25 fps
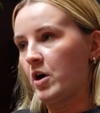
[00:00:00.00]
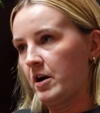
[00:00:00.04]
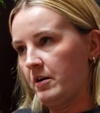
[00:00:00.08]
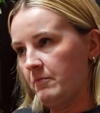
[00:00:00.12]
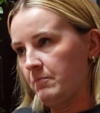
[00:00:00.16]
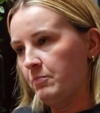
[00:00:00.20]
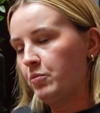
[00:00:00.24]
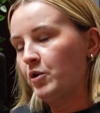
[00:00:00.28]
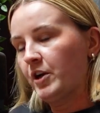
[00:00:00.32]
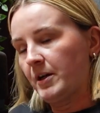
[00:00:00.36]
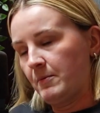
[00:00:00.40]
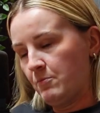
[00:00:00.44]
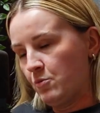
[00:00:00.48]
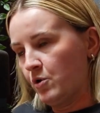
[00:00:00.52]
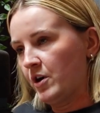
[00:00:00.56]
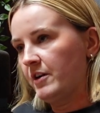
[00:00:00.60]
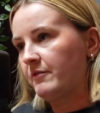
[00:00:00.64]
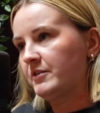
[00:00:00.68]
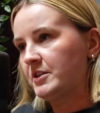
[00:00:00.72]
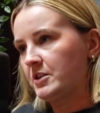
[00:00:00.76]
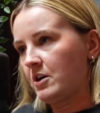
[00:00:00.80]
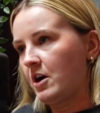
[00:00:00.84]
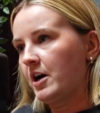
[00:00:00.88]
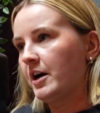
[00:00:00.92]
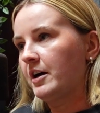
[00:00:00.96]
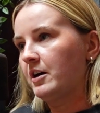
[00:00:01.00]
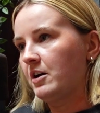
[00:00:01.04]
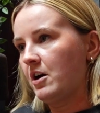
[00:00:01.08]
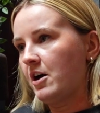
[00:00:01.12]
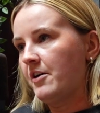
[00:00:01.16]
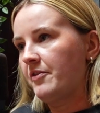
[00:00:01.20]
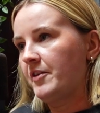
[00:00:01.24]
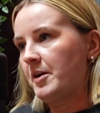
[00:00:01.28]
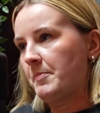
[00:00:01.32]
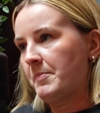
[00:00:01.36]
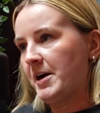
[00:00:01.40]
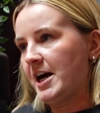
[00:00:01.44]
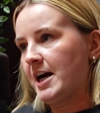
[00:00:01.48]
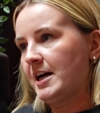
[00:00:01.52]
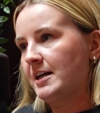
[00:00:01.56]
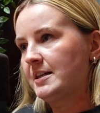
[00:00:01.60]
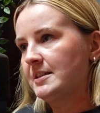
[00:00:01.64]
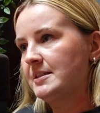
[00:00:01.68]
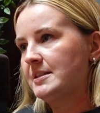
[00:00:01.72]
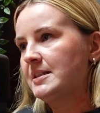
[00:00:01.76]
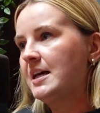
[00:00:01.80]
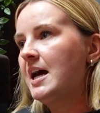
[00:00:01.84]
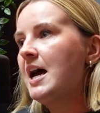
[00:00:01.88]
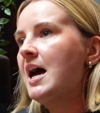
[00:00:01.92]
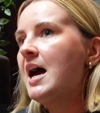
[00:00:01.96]
putting more of a target on their
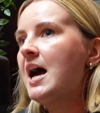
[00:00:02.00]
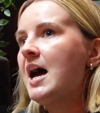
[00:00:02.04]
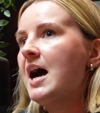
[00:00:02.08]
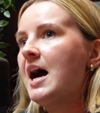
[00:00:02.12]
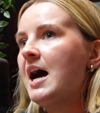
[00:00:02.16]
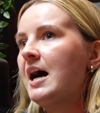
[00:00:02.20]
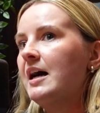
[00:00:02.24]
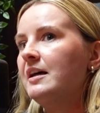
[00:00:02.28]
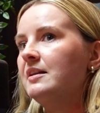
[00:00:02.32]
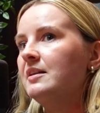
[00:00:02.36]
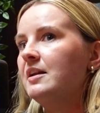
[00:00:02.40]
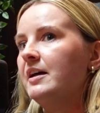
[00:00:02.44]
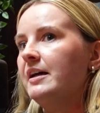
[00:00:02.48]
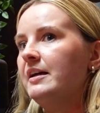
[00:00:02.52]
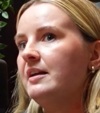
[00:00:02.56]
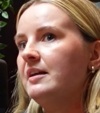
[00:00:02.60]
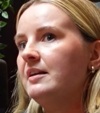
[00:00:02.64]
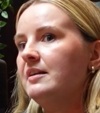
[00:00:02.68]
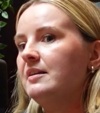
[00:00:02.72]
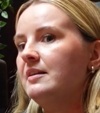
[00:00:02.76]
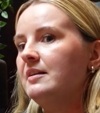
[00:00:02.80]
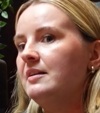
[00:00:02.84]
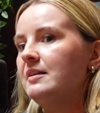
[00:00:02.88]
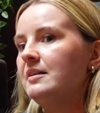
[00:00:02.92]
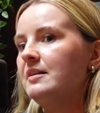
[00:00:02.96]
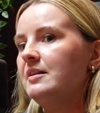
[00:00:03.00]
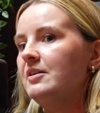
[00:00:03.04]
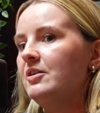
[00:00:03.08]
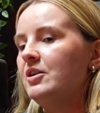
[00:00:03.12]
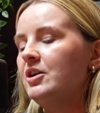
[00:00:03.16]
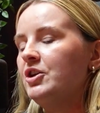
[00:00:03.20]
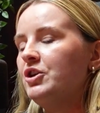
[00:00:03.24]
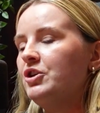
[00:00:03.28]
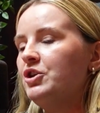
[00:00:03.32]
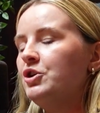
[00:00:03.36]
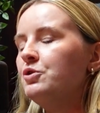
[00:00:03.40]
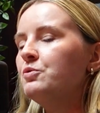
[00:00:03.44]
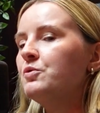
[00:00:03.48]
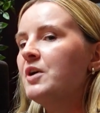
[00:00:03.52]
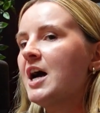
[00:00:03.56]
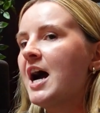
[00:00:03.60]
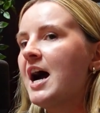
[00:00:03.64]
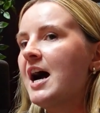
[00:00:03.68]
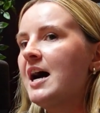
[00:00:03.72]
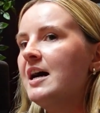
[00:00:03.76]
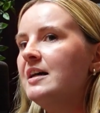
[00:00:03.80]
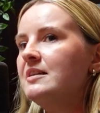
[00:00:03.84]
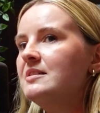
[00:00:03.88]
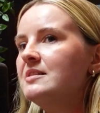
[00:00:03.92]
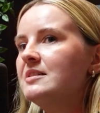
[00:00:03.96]
backs. And, like, you
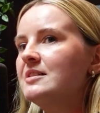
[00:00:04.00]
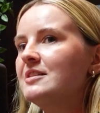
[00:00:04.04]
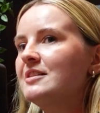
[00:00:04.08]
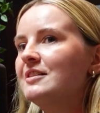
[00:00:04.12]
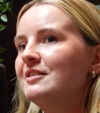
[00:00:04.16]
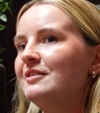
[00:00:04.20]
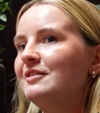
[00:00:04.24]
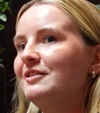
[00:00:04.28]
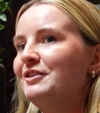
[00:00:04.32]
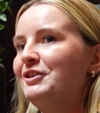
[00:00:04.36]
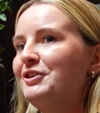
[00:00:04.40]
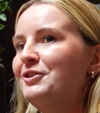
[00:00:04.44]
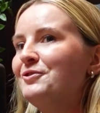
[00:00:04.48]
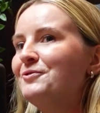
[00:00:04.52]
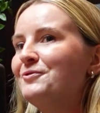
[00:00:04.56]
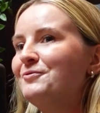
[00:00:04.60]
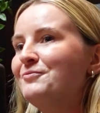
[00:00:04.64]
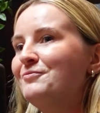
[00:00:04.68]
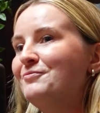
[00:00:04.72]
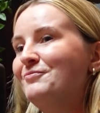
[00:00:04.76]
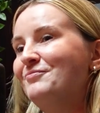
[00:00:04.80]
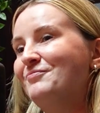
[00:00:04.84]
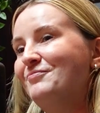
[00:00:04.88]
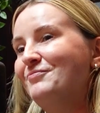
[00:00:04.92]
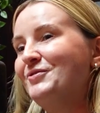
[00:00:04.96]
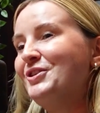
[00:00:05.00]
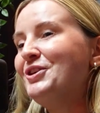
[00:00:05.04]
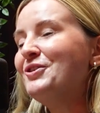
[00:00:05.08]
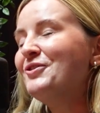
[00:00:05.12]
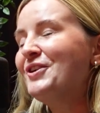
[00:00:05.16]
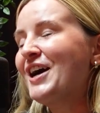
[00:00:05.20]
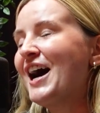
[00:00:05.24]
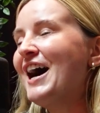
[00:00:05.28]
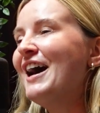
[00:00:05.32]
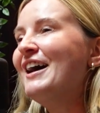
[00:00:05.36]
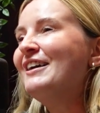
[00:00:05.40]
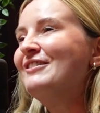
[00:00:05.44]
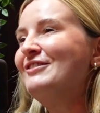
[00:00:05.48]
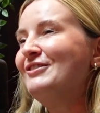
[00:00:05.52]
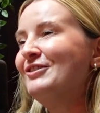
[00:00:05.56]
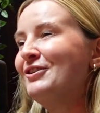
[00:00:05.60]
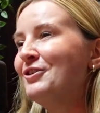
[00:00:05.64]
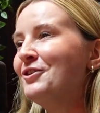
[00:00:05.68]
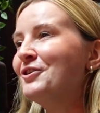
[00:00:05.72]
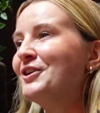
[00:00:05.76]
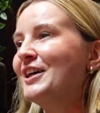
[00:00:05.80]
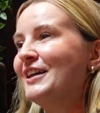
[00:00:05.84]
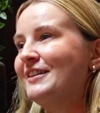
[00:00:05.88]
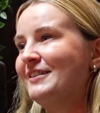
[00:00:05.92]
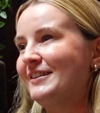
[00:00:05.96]
can't
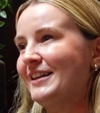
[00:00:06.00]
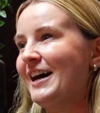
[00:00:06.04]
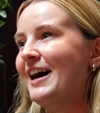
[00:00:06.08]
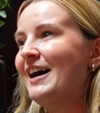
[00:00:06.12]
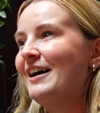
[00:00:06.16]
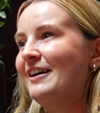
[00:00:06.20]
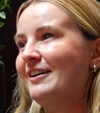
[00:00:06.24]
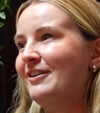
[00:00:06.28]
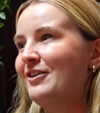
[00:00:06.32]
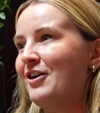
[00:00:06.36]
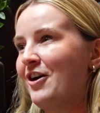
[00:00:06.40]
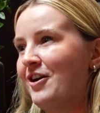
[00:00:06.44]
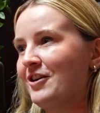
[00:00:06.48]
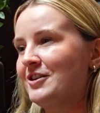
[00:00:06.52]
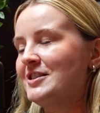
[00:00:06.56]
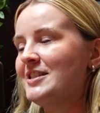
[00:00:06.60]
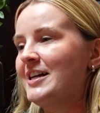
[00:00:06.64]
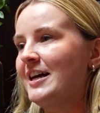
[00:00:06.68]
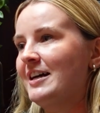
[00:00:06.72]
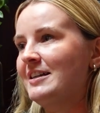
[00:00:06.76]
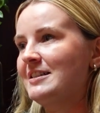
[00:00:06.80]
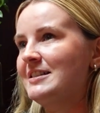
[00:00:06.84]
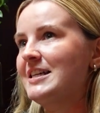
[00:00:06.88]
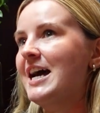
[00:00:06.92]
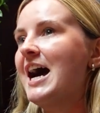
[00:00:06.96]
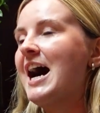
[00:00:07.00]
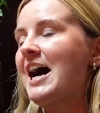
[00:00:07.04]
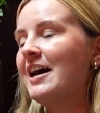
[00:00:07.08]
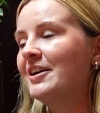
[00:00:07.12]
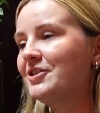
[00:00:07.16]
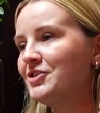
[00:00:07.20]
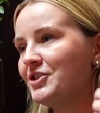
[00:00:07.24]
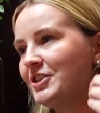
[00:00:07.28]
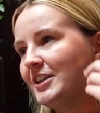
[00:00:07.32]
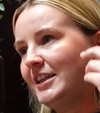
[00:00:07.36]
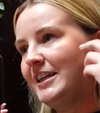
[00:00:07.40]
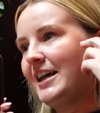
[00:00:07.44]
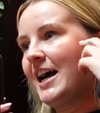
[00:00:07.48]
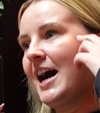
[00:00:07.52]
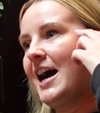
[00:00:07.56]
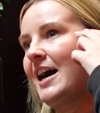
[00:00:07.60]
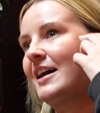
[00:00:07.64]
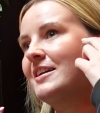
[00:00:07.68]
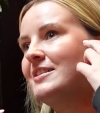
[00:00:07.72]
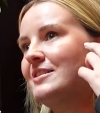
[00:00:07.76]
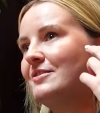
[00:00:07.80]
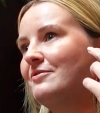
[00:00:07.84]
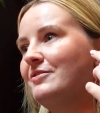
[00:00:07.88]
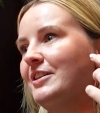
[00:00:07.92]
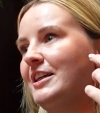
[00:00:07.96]
look at that content, actually
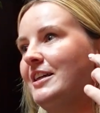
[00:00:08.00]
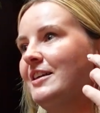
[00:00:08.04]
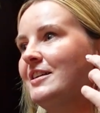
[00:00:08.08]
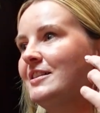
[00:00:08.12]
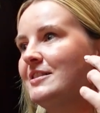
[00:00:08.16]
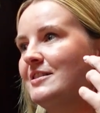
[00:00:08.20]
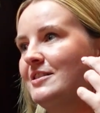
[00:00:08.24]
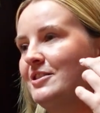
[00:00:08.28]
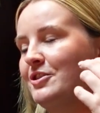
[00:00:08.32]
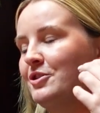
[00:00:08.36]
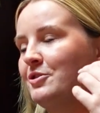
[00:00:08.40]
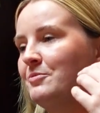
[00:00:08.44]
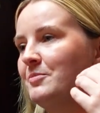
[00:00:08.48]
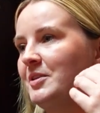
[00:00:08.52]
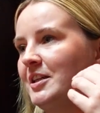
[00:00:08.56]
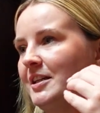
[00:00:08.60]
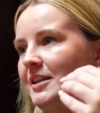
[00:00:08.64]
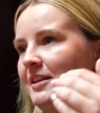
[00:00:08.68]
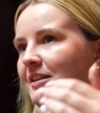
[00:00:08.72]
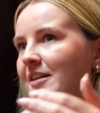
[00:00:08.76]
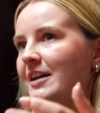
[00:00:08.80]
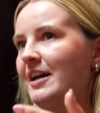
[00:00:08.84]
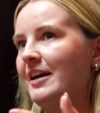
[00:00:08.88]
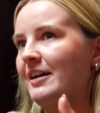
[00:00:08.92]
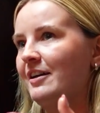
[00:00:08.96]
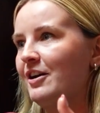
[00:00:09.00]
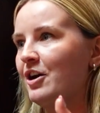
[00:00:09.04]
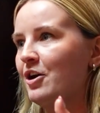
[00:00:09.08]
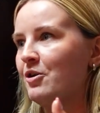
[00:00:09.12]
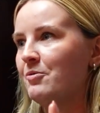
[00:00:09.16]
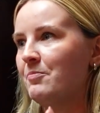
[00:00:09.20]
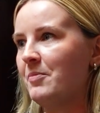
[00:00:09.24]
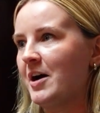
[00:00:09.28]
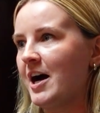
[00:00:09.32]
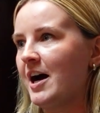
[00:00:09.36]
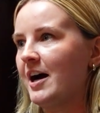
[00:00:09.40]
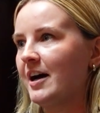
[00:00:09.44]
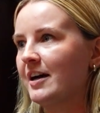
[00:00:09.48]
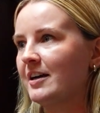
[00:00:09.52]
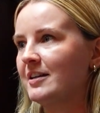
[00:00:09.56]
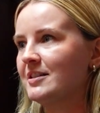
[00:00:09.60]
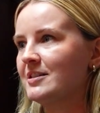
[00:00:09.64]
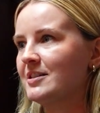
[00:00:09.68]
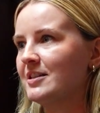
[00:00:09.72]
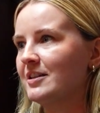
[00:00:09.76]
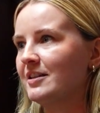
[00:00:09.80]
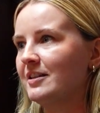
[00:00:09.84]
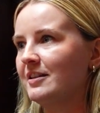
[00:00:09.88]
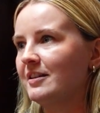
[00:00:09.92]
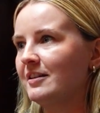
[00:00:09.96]
actively consume it, and then go back
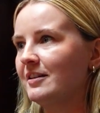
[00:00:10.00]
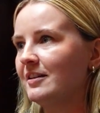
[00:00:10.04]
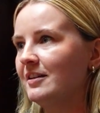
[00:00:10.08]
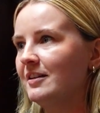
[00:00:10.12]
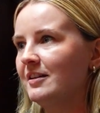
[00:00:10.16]
to